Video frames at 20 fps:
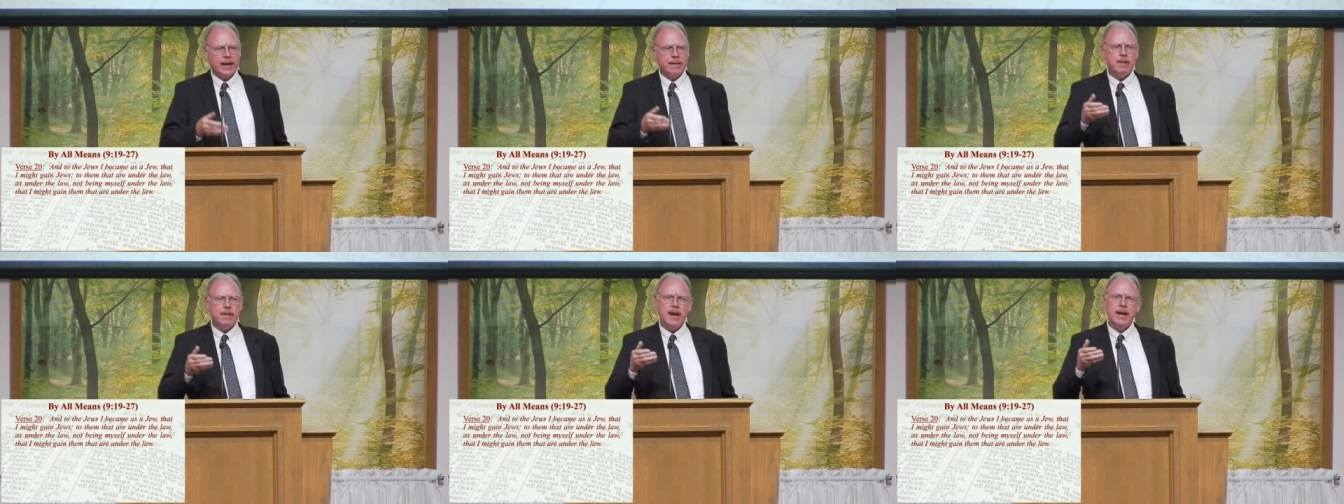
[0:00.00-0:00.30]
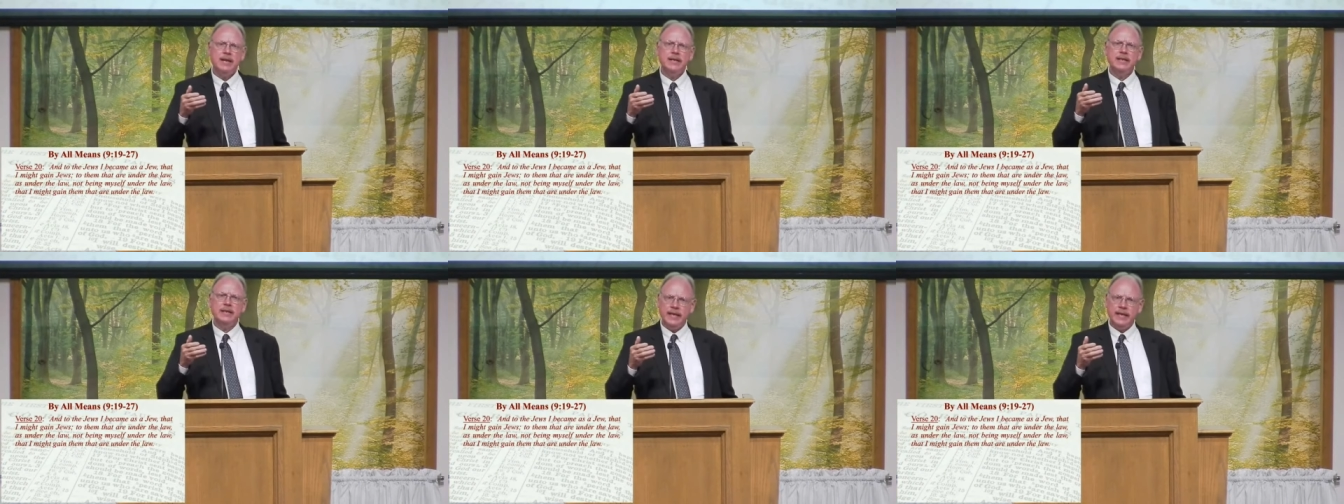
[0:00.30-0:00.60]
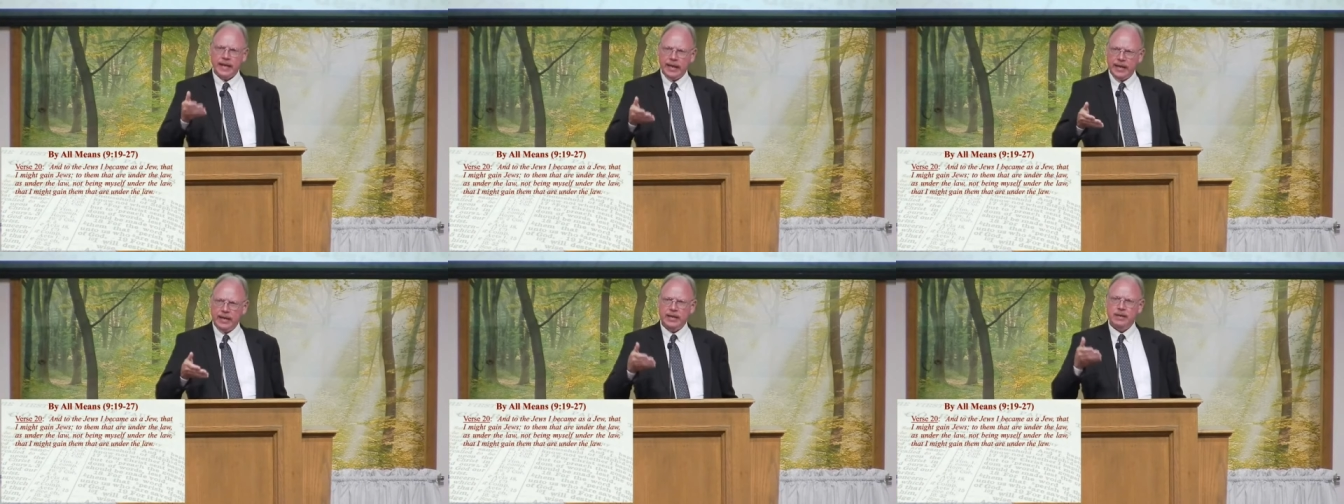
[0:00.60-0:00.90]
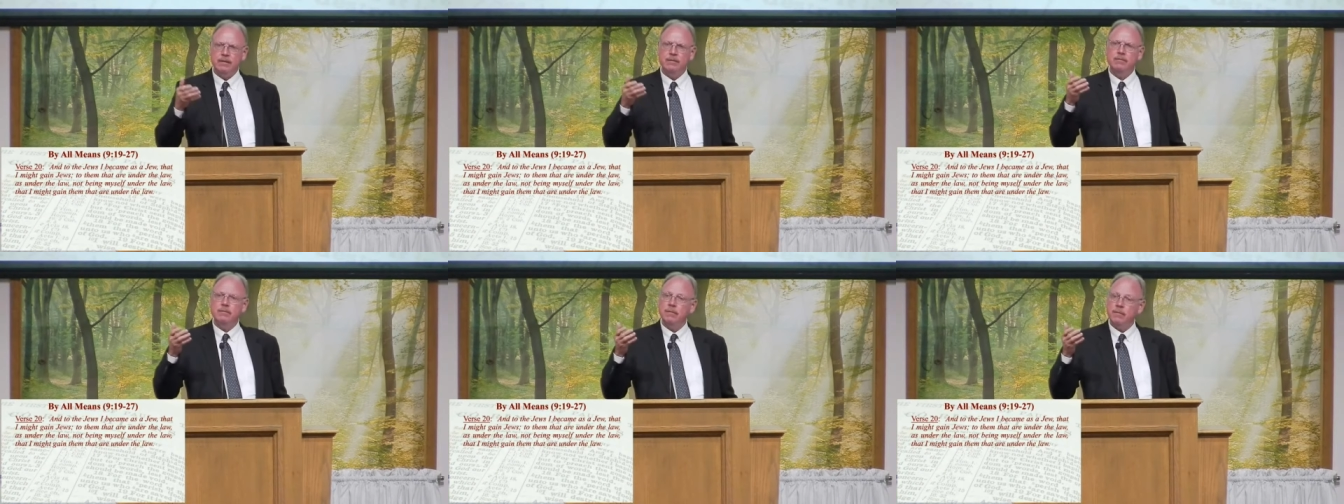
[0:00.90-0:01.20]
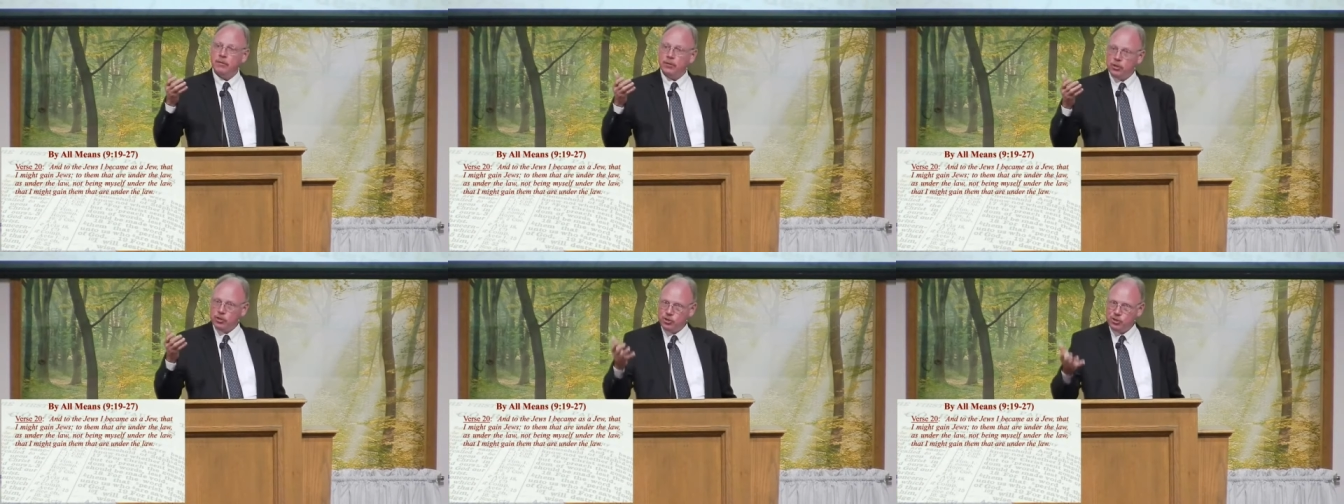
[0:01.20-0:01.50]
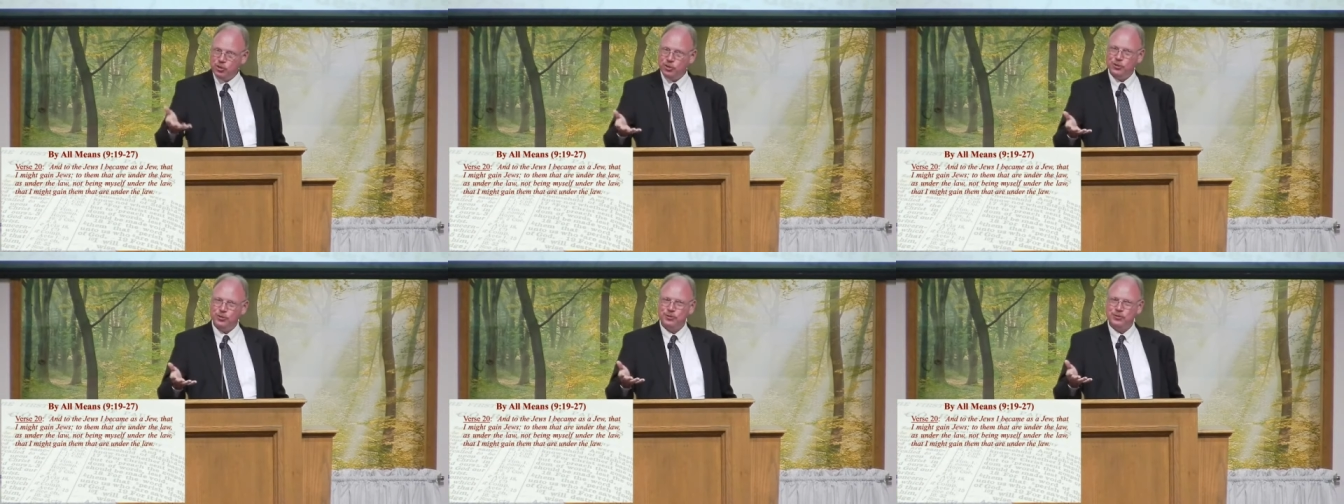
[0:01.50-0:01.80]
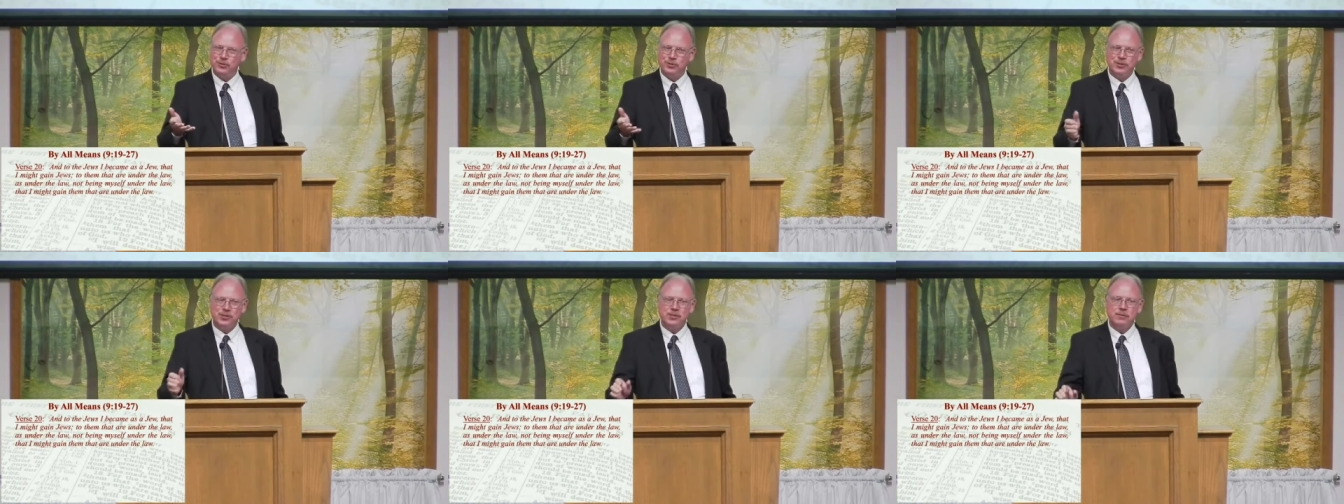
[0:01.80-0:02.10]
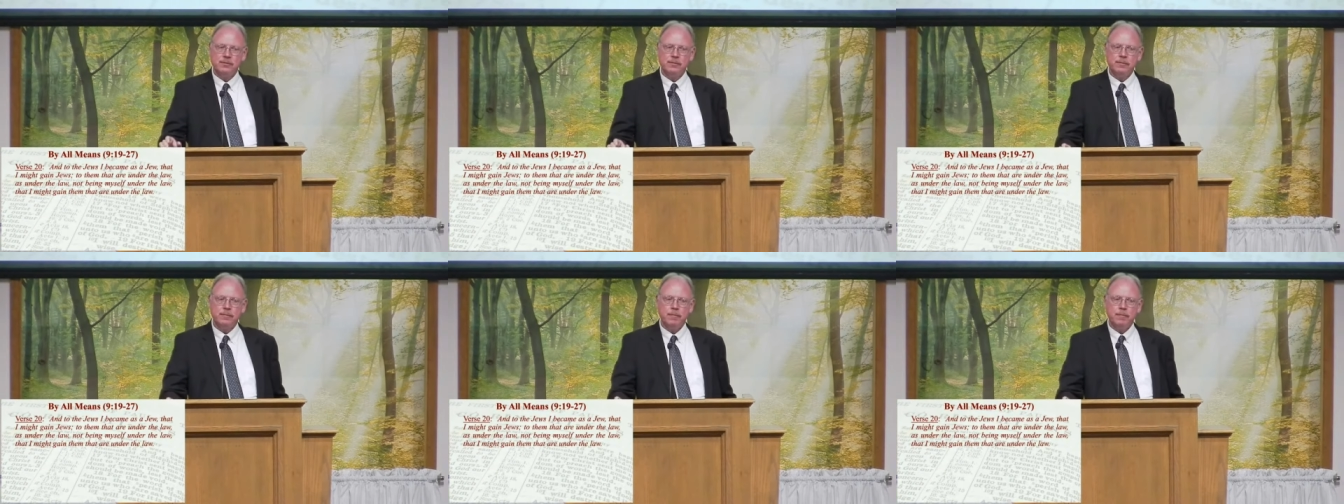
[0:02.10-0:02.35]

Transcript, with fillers: I might gain the Jews.